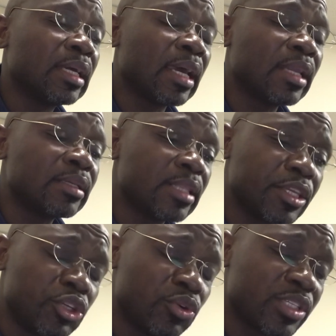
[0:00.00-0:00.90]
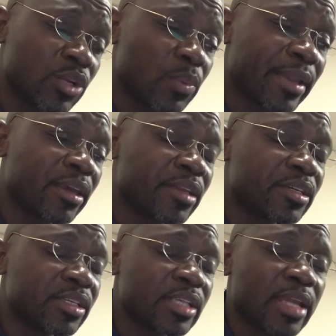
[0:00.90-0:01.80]
And the news that we're
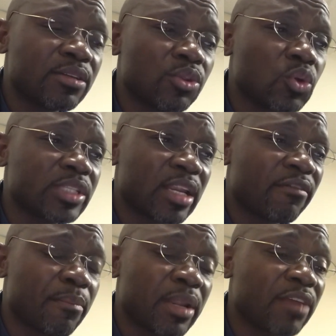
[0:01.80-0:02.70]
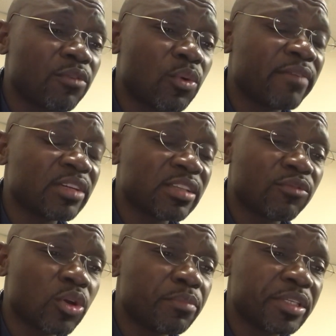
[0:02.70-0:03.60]
getting is that those that have applied for waivers have
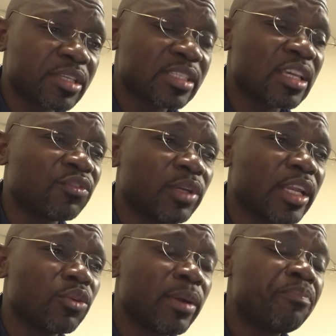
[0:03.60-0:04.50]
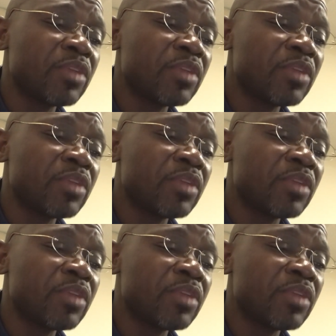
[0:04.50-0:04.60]
not been successful anyway.